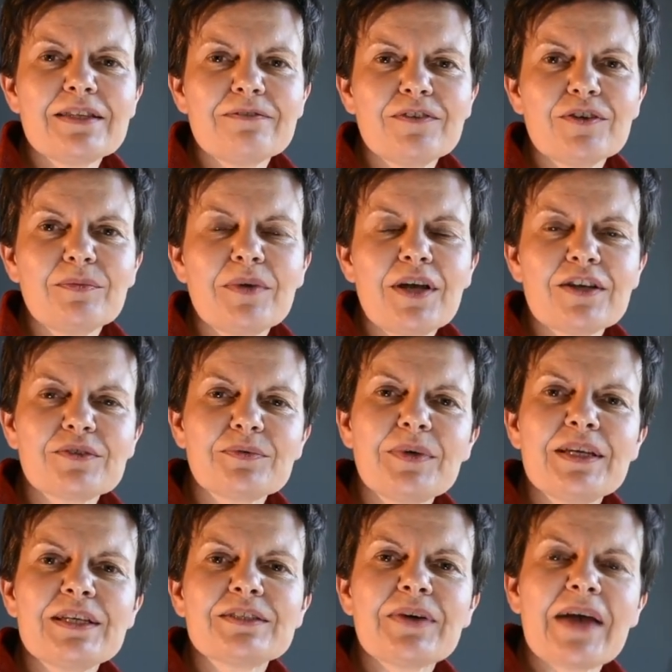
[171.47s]
film last
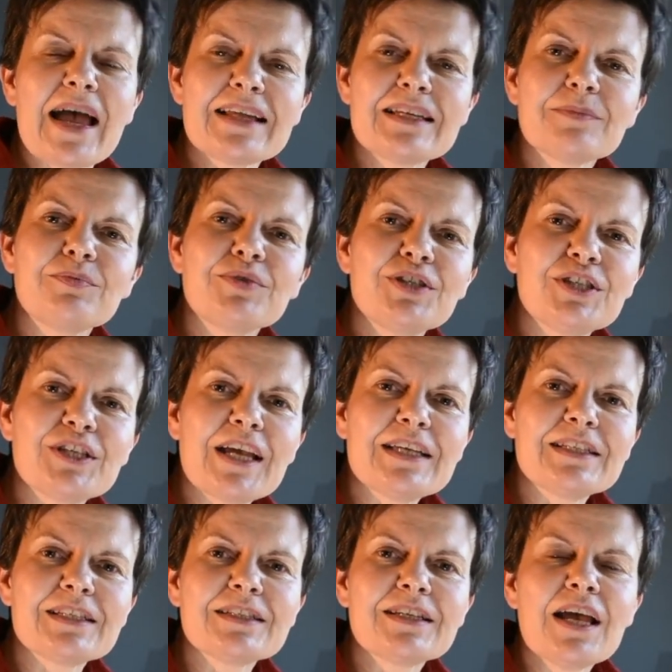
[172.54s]
week, so I hadn't
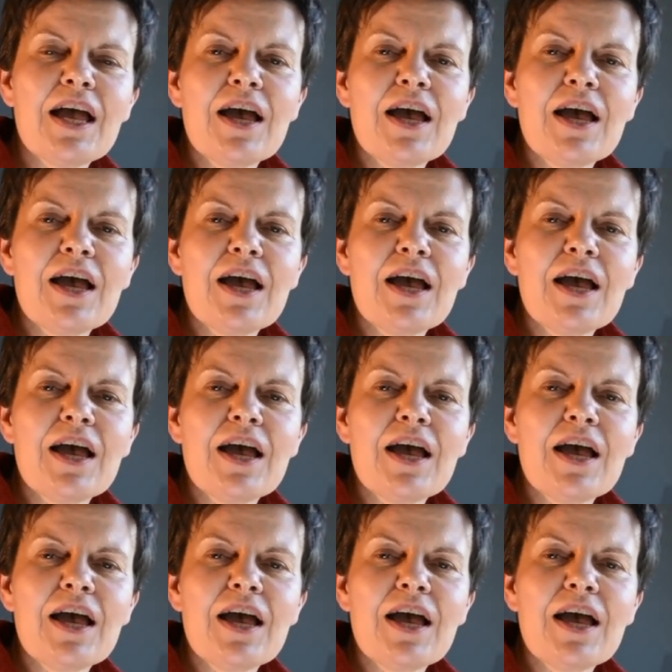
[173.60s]
appreciated